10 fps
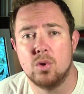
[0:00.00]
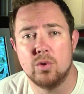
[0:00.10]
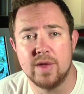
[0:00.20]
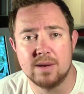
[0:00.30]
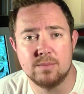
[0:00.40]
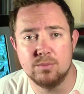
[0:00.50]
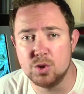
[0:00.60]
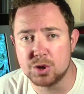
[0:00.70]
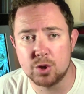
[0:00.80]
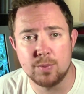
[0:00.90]
or that
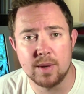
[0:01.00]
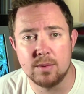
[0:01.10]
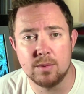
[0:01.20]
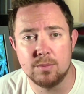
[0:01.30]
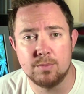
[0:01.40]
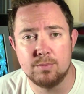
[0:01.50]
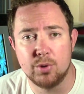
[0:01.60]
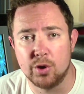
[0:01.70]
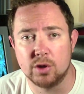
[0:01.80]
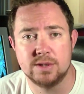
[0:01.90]
music could be
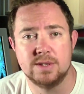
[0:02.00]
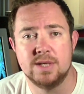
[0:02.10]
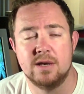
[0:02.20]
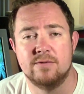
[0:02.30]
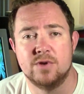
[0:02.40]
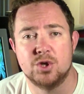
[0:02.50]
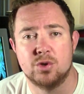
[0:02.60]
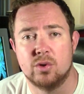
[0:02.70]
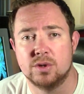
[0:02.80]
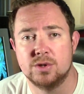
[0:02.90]
put onto
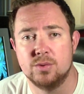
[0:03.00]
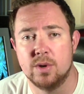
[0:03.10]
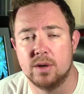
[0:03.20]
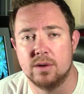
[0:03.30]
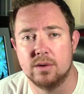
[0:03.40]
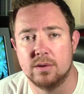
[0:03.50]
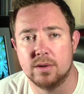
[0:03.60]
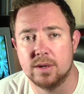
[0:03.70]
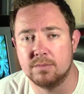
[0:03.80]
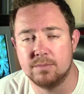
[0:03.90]
television or onto
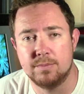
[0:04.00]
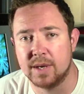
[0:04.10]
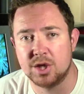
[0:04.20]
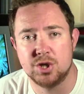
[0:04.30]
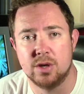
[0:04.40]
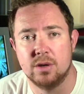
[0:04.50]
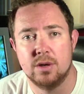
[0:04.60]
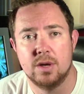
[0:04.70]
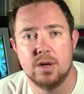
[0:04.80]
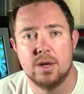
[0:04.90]
a picture
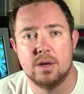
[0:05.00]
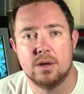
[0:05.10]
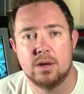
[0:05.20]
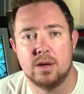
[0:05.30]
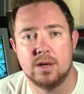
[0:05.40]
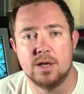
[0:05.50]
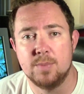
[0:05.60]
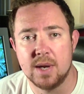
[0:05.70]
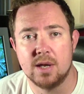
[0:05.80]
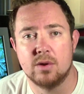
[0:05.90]
uh,
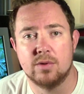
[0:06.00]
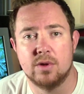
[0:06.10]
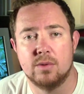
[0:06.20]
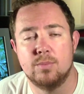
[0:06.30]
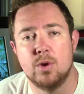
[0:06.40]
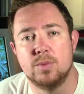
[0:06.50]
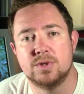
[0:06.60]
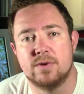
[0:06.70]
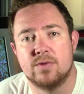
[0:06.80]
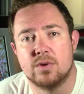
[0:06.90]
depending on the
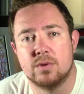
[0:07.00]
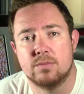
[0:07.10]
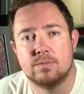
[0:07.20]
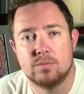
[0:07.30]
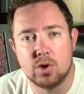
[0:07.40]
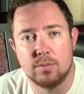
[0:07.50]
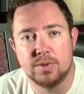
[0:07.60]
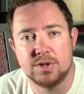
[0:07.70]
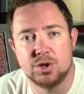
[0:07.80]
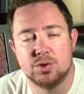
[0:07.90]
purpose of the
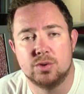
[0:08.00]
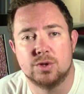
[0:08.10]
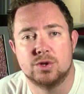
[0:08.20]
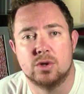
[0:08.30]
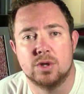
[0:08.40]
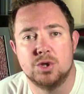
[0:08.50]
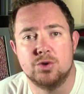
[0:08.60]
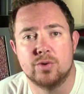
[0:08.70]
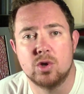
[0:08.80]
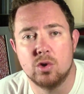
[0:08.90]
composition or the song that
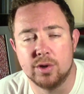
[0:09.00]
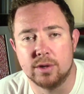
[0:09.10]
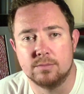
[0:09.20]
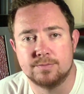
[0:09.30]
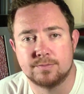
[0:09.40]
you're recording.